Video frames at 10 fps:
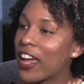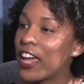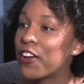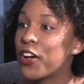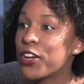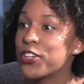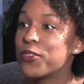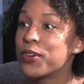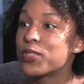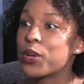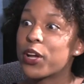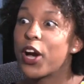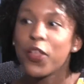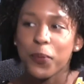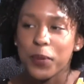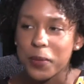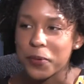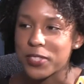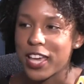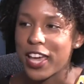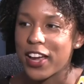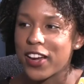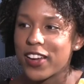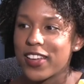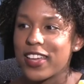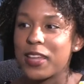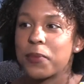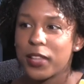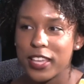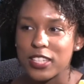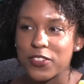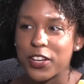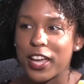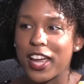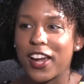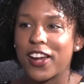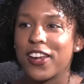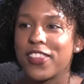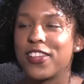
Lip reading: and all you're doing is wearing other people's hair in place of your hair,